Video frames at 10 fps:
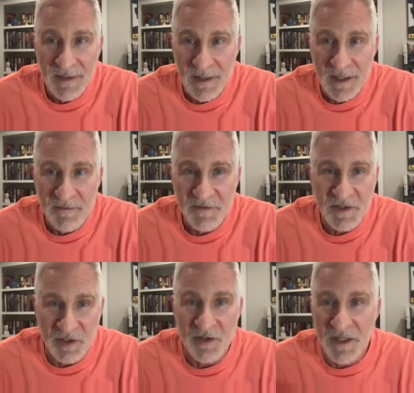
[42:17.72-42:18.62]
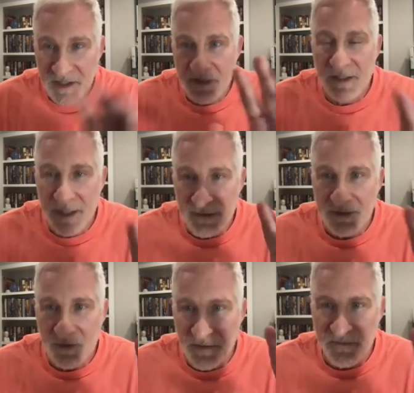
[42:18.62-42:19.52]
of deterrence and and
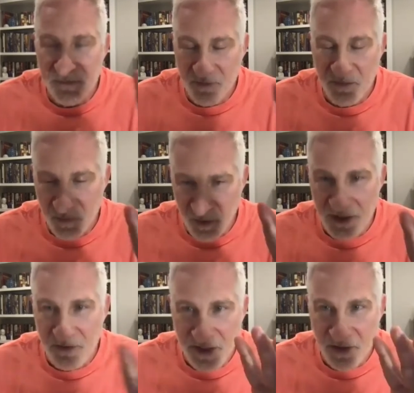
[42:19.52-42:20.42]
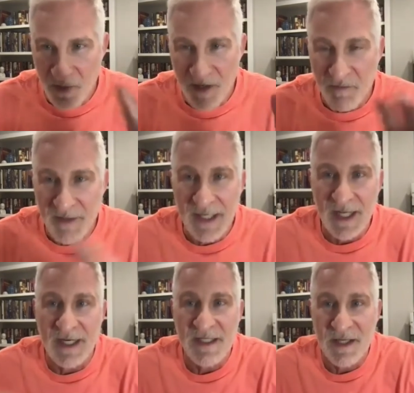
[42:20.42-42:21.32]
sort of where you know where the red
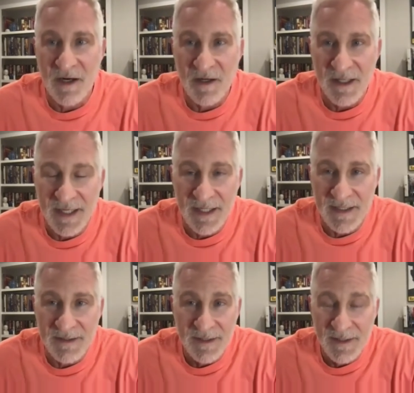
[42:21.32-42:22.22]
lines are and